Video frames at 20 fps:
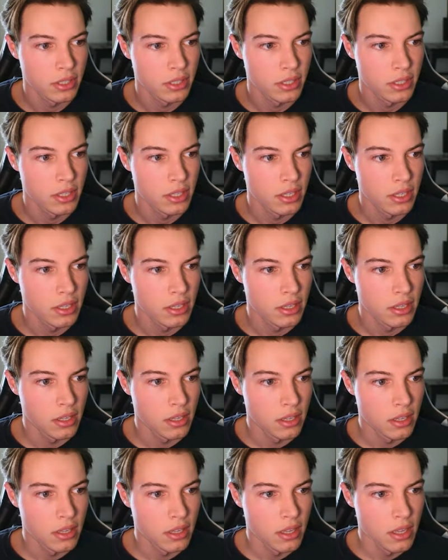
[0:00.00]

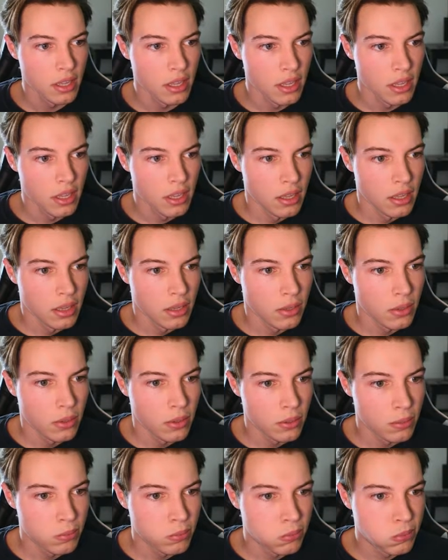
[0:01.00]

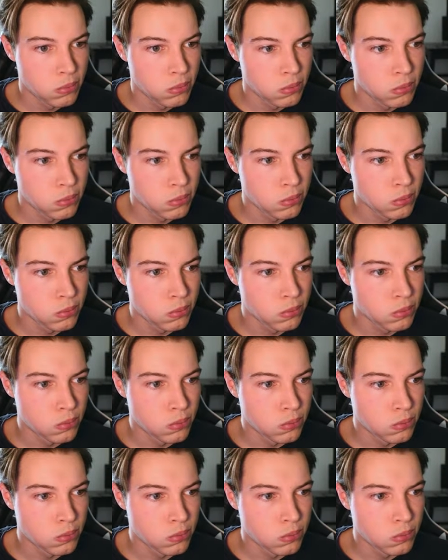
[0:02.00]

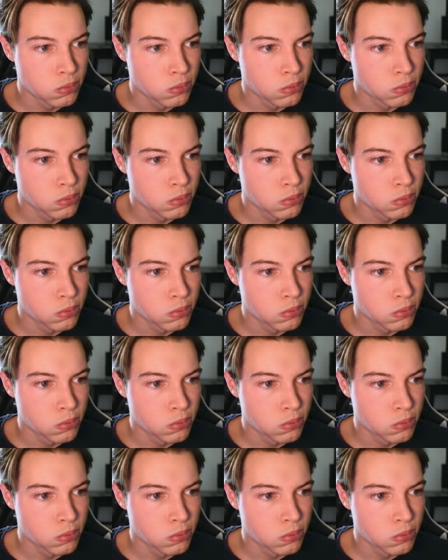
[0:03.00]
Nothing is said.